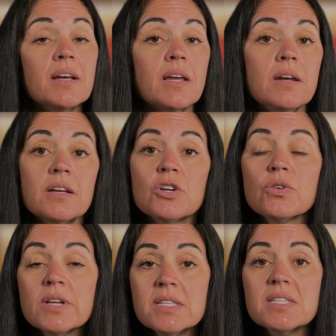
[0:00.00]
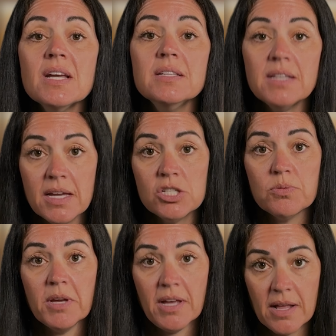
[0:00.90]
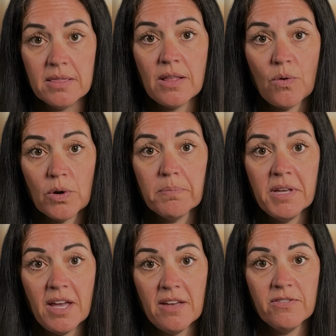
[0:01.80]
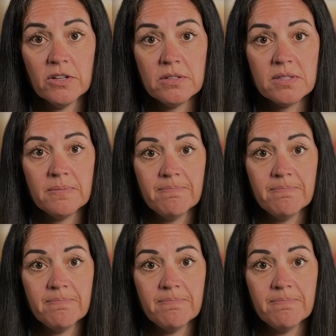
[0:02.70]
can increase engagement and lower behaviors.